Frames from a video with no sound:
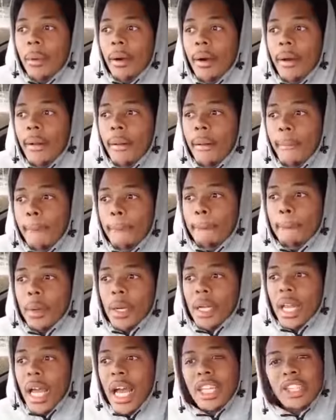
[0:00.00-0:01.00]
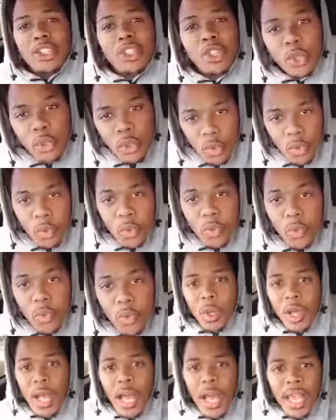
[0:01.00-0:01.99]
but I
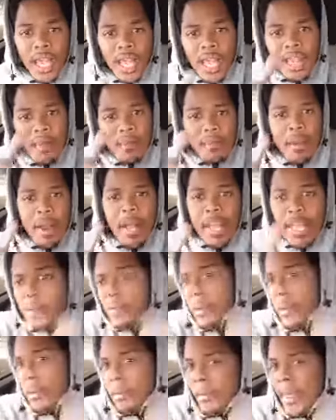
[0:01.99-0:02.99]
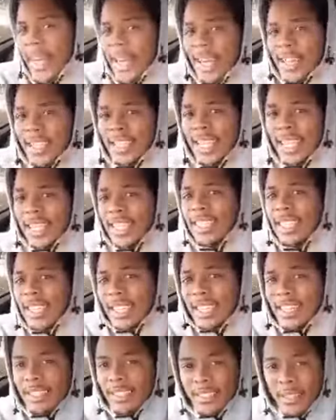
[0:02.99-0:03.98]
am a man that
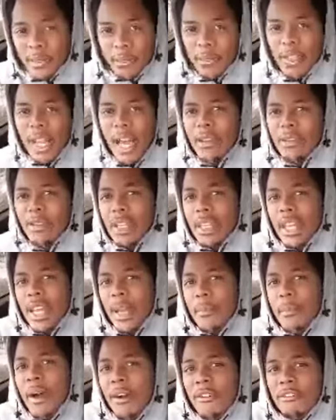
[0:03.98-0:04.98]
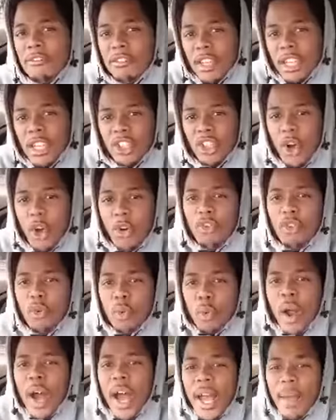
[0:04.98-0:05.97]
does sometimes let my flesh
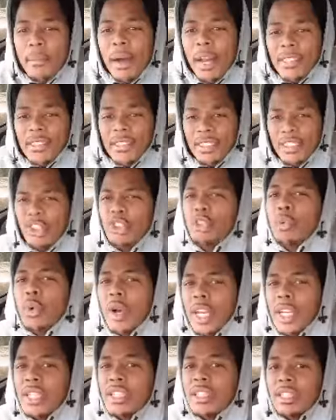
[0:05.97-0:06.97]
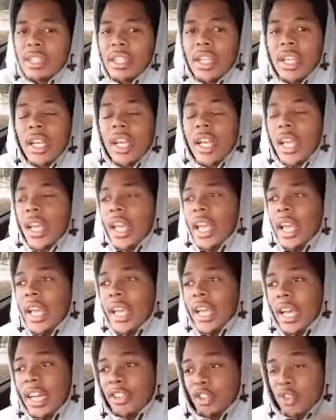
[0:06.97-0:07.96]
override my situation.
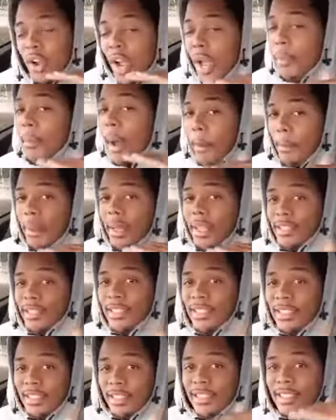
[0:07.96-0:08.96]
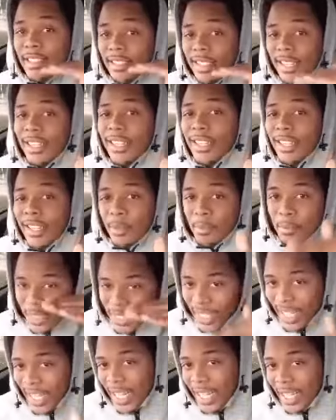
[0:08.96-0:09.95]
And I try my best to just shut up
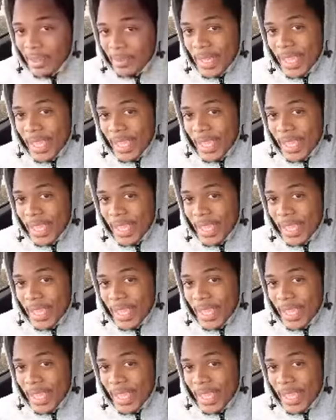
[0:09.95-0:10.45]
and calm down.